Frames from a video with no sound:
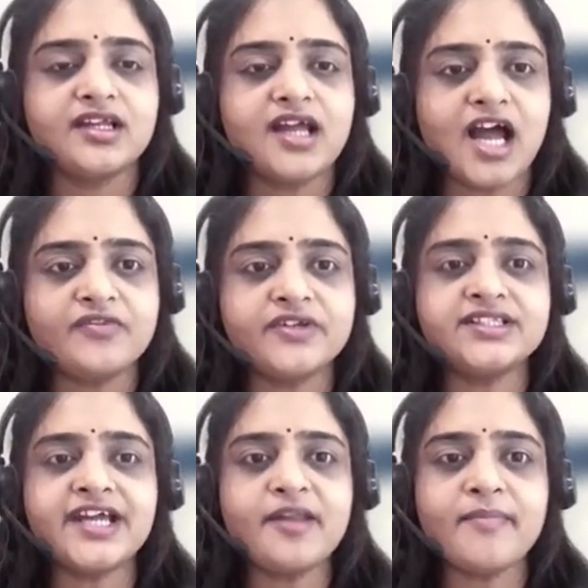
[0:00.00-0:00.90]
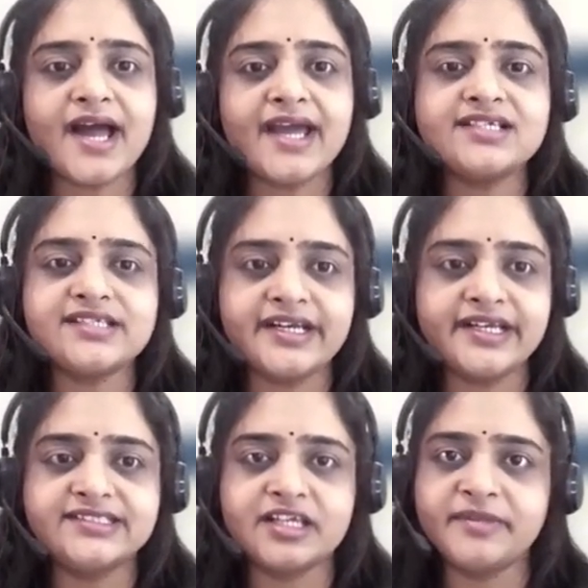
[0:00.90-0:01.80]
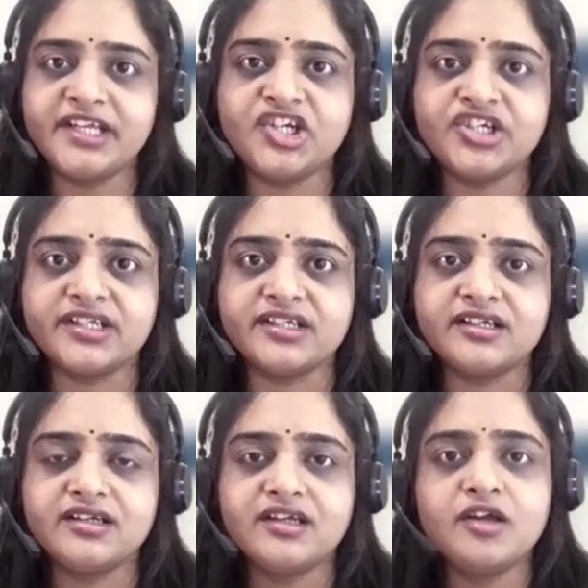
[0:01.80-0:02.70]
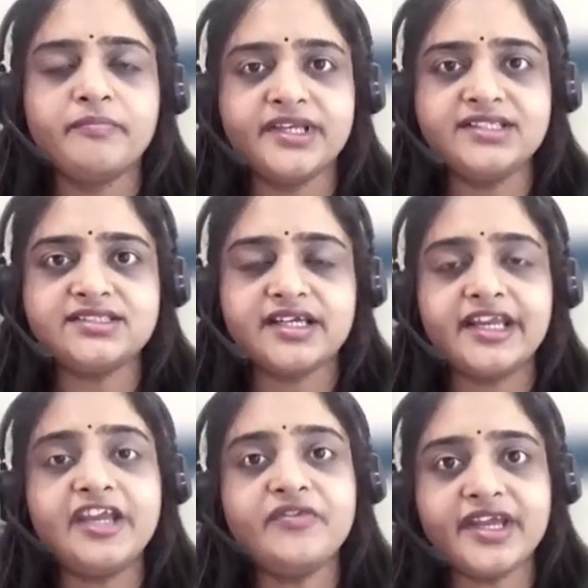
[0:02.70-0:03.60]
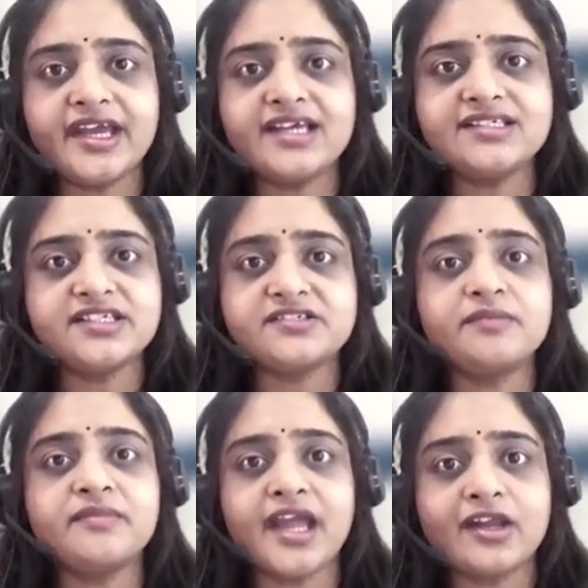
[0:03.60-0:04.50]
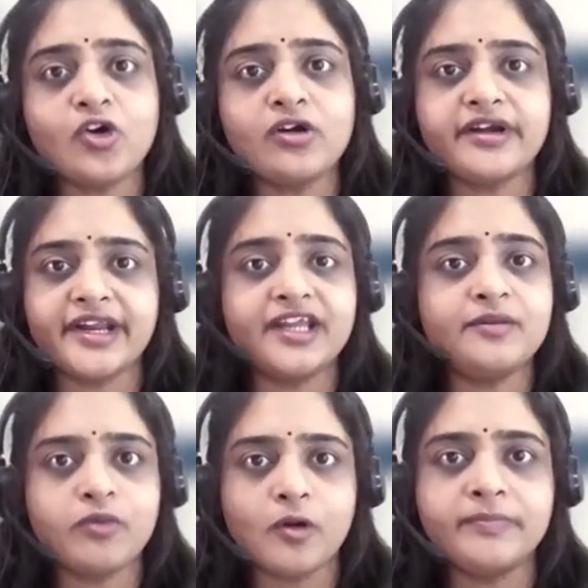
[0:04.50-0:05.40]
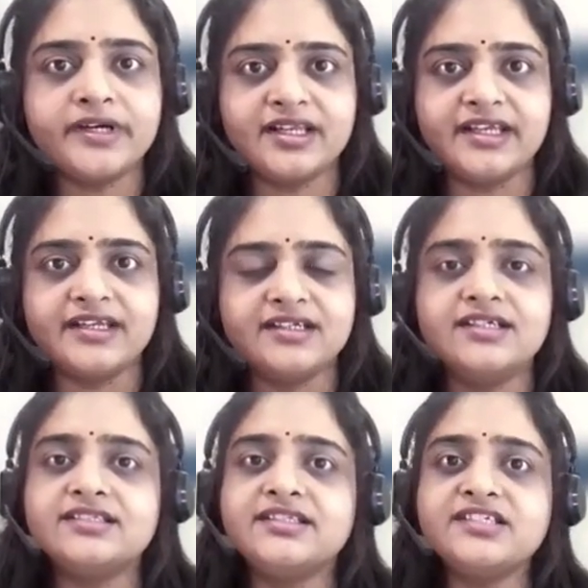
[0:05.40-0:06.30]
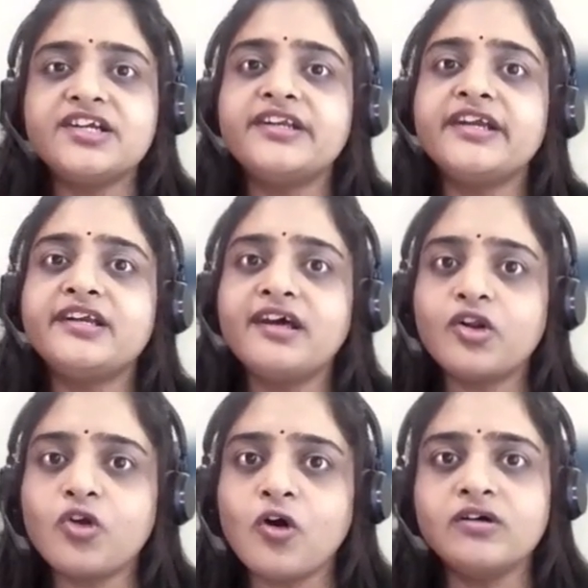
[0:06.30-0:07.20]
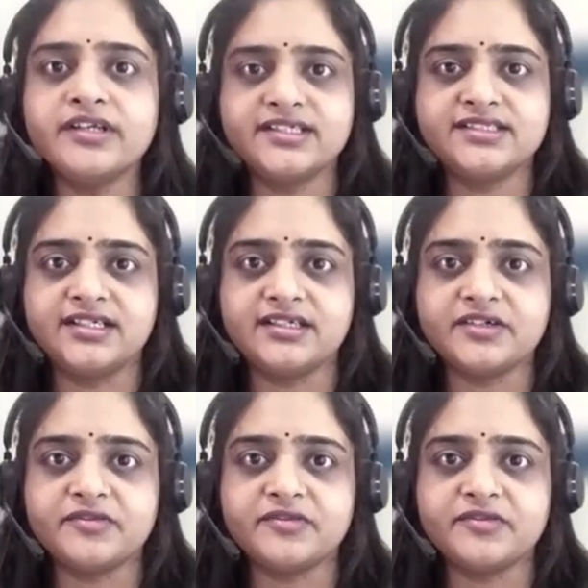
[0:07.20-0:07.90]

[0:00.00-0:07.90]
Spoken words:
After that, bias and discrimination means if AI system cannot train properly, they generate the wrong result.